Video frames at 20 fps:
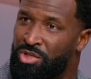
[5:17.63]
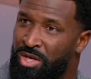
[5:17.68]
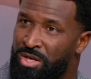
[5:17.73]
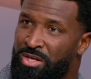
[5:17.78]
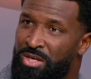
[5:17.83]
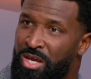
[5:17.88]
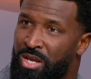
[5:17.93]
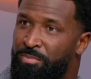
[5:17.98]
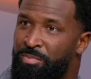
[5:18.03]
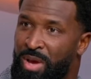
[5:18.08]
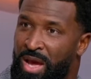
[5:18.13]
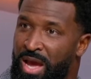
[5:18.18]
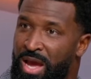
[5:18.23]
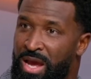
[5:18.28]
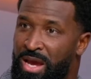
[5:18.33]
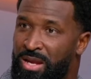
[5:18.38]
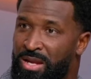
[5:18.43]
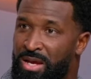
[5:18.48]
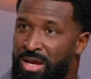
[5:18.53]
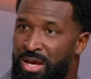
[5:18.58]
shouldn't get
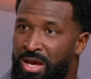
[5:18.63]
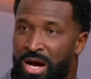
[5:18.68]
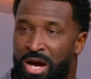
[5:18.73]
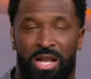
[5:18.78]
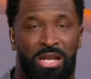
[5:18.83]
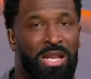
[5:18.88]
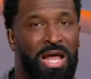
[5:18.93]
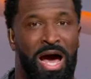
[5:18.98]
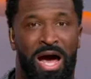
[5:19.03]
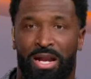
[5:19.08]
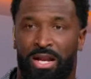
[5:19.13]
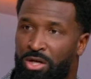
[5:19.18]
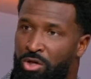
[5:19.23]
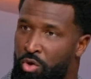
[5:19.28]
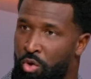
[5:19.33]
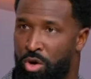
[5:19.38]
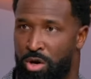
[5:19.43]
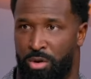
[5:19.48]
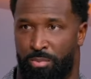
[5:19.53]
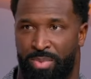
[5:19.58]
paid. A lot of
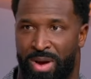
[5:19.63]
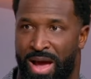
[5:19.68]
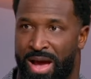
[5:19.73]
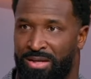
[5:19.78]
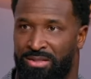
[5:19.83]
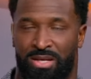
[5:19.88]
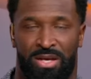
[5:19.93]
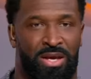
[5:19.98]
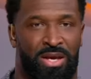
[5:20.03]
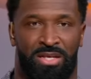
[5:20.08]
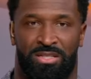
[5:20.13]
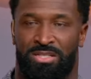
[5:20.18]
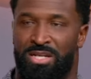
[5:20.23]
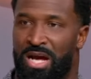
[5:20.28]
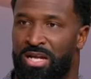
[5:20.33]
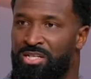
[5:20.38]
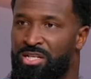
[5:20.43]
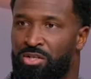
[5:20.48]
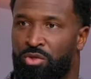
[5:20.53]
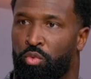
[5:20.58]
quarterbacks is
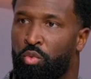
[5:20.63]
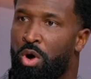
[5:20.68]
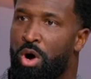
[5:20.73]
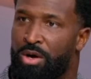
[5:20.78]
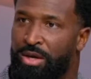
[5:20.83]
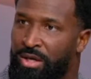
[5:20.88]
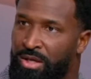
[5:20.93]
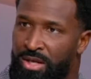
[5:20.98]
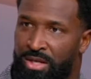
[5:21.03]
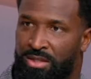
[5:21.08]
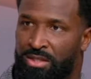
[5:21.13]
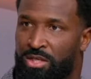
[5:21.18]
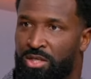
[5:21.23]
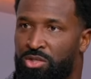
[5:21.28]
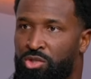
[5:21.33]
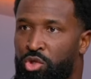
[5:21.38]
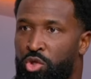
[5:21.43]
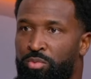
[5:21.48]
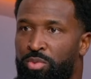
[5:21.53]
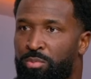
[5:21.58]
not just walking into the
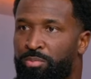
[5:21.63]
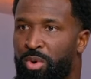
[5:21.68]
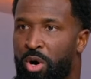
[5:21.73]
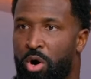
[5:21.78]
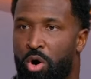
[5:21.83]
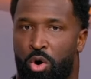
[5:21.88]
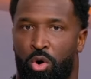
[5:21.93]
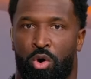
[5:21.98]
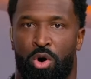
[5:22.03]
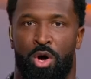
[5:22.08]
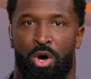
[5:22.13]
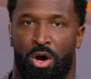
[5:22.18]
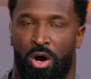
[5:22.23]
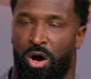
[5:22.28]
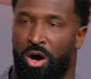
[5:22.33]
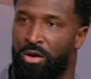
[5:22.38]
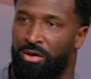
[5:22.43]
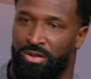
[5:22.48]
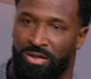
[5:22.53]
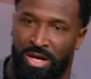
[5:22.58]
Super Bowl
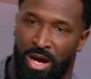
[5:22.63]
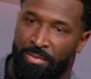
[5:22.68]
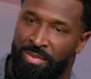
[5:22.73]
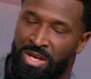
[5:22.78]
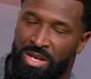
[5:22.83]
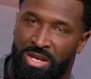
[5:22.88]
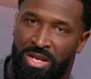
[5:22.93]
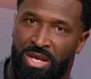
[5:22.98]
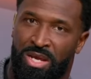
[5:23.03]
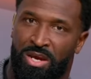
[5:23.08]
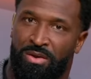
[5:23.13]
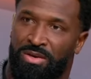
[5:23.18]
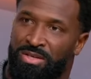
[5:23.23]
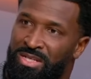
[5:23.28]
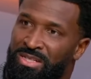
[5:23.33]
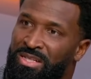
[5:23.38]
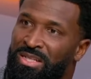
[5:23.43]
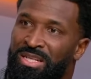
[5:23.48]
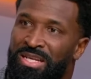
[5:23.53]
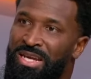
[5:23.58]
or coming in here and
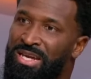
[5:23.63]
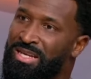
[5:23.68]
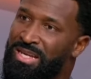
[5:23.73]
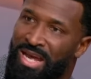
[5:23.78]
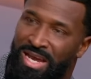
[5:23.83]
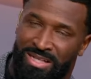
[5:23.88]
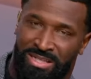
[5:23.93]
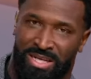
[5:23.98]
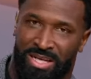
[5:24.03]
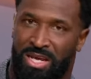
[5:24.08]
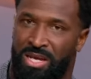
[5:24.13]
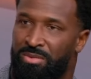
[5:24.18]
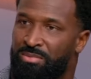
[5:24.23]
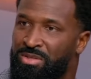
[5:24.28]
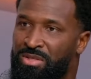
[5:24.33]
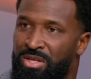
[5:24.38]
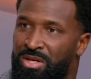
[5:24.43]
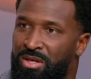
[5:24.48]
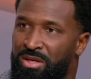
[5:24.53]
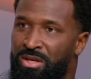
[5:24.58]
just leading their teams
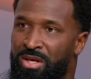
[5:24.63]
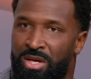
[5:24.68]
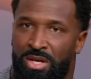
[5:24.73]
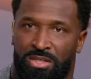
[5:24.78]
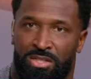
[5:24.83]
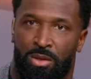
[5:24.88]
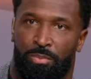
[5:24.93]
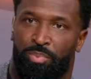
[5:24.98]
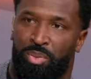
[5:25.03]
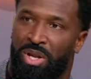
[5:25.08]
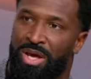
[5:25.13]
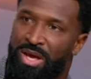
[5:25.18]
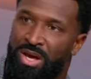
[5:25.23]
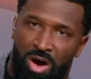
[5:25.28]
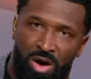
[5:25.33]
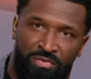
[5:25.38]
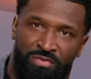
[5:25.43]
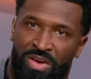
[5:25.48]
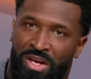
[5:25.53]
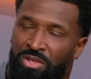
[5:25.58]
to
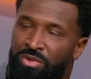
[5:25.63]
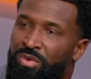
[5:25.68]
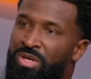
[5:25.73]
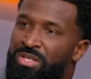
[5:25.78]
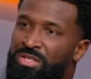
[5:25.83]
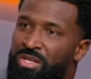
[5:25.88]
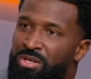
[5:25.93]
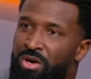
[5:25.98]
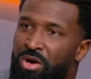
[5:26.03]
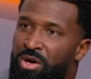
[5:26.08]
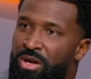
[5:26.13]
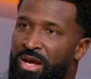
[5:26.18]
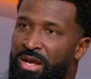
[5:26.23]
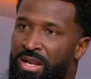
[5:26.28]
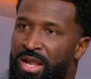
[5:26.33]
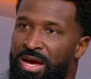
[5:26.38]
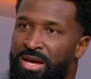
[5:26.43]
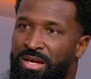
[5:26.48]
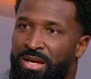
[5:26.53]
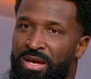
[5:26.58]
playoff victories and all that.
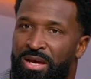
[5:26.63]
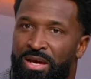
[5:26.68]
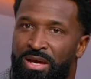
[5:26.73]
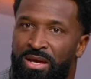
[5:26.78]
Like,